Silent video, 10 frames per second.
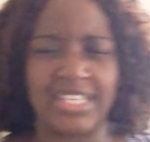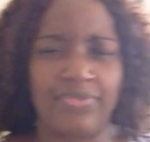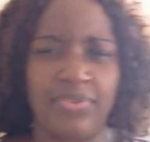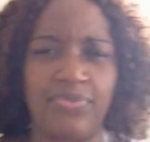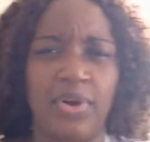you have
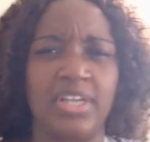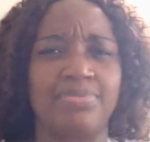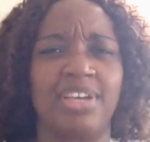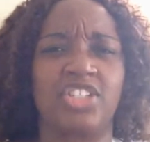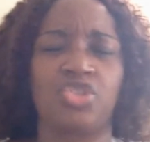to first
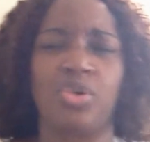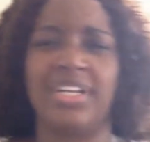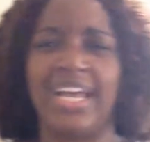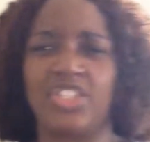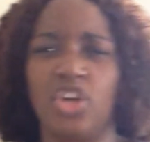make sure
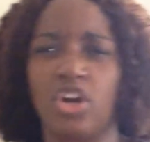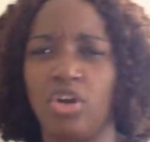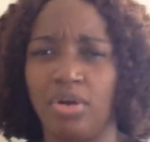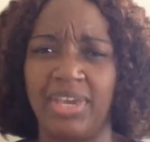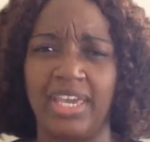that you're
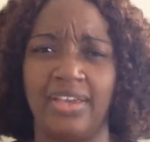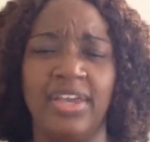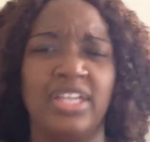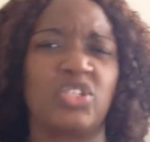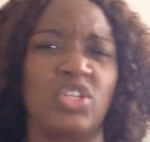coming
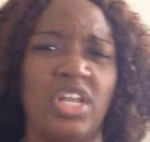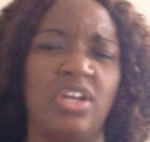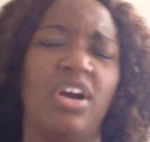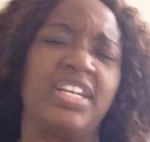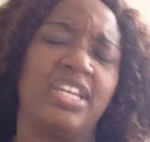to the
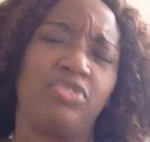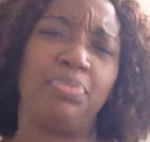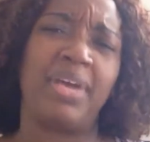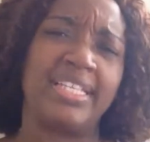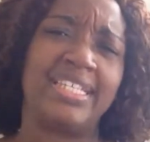Lord in
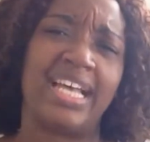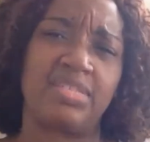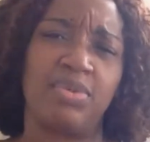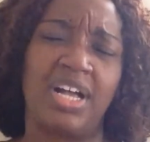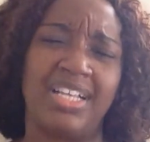repentance
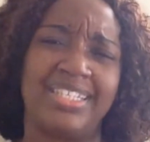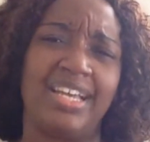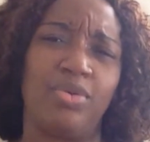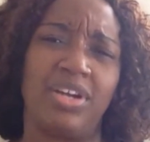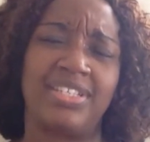because
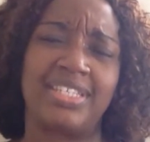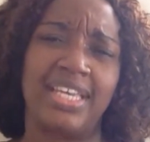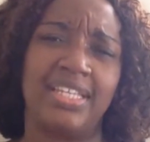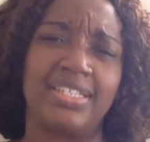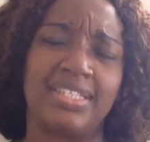there were
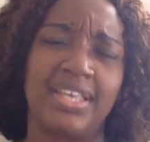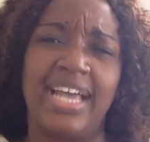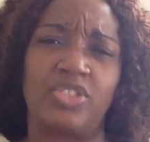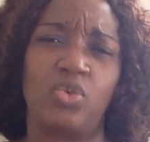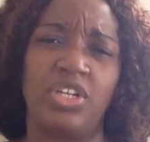sins
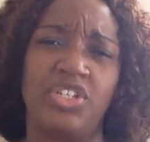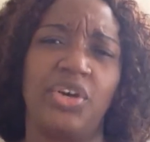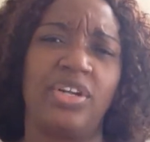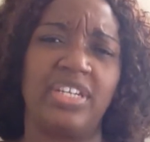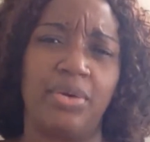that were
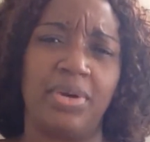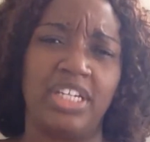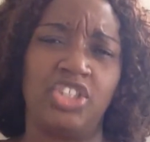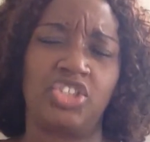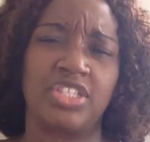done. There were
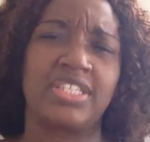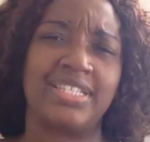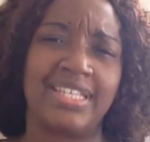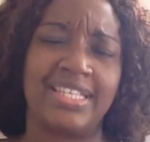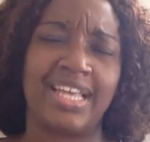
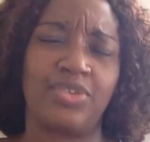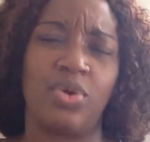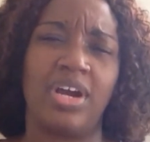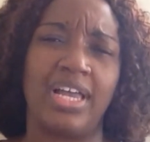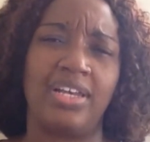injustices that
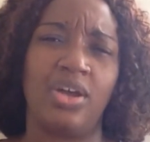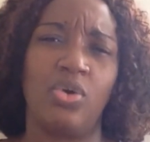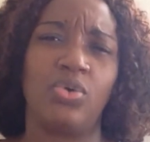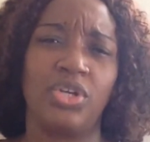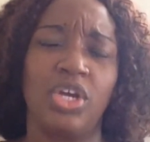were
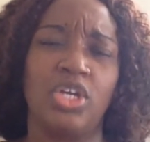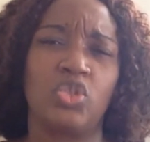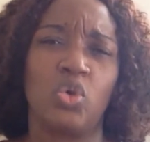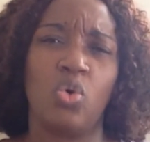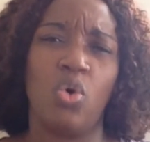allowed
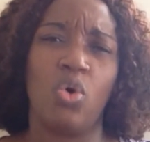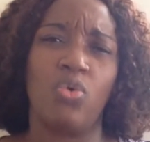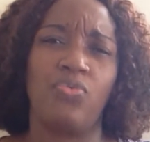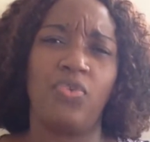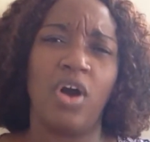to go
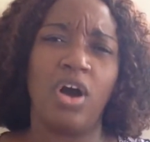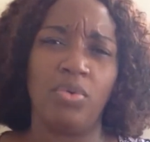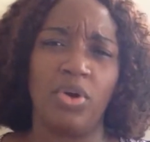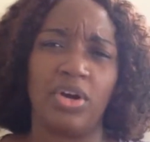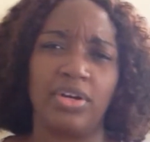
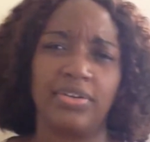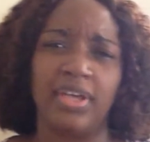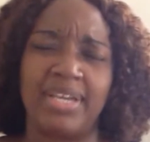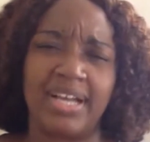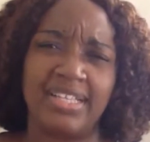forward
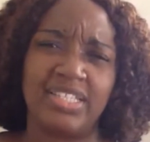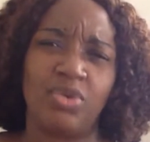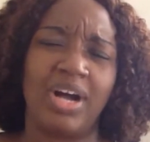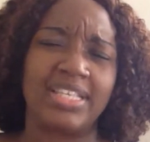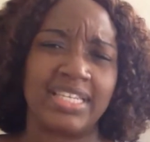because you
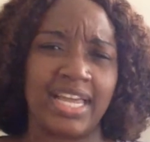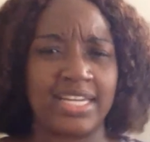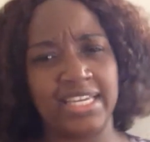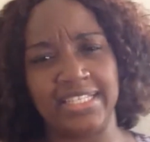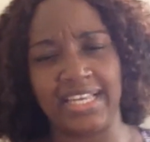wanted an
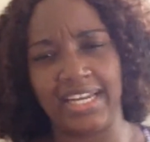easy